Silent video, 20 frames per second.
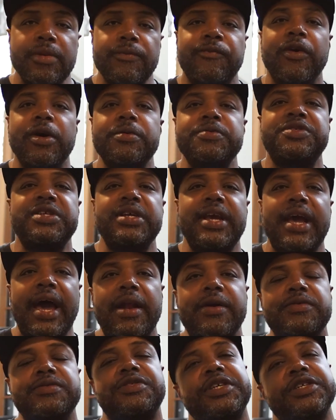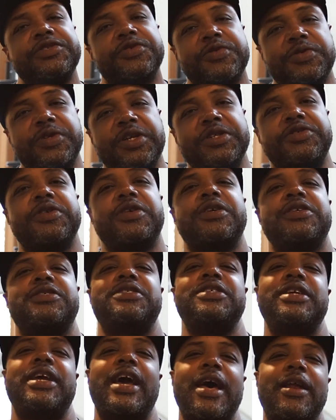From Seattle, Central District of
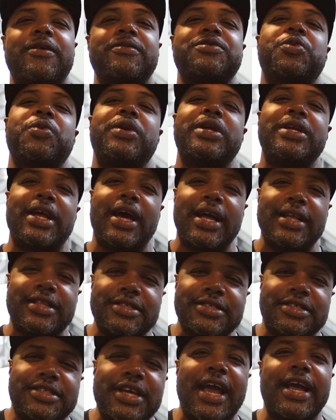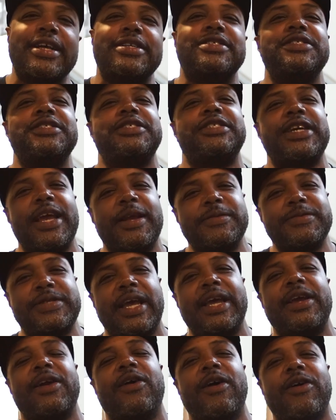Seattle, 29th and Jackson, James
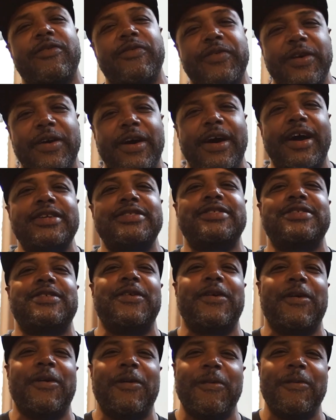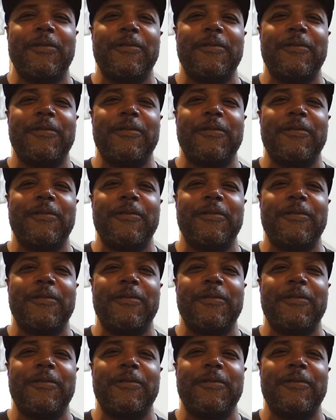A. Garfield High School.